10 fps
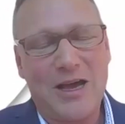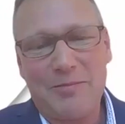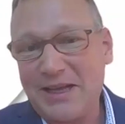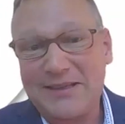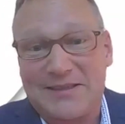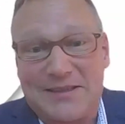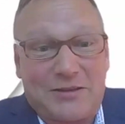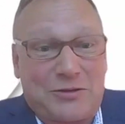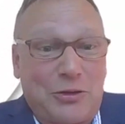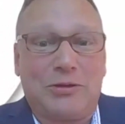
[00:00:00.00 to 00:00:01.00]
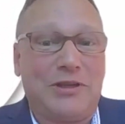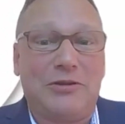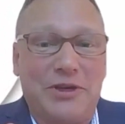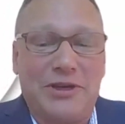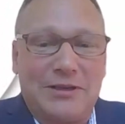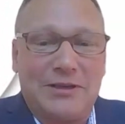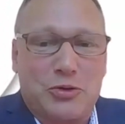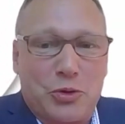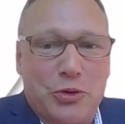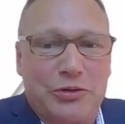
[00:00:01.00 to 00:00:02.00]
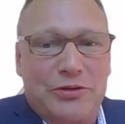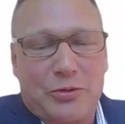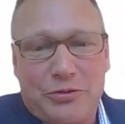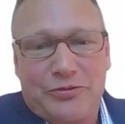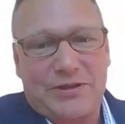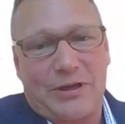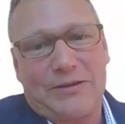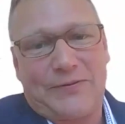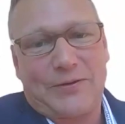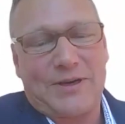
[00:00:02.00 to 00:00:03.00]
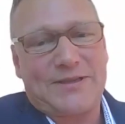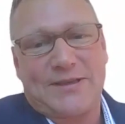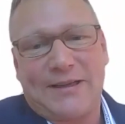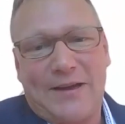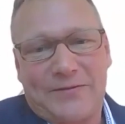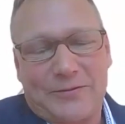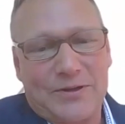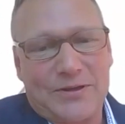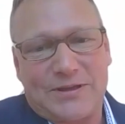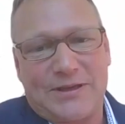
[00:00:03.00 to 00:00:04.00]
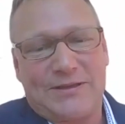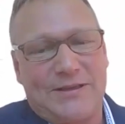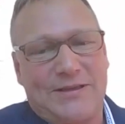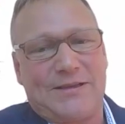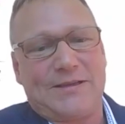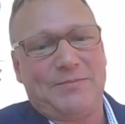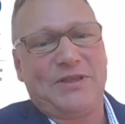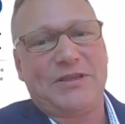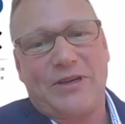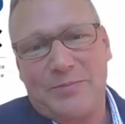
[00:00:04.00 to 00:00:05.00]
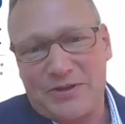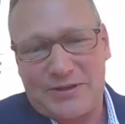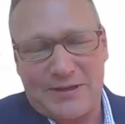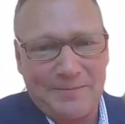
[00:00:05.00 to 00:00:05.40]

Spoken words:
But that's still a totally really good result for us. And afterwards, the Meet the Drapers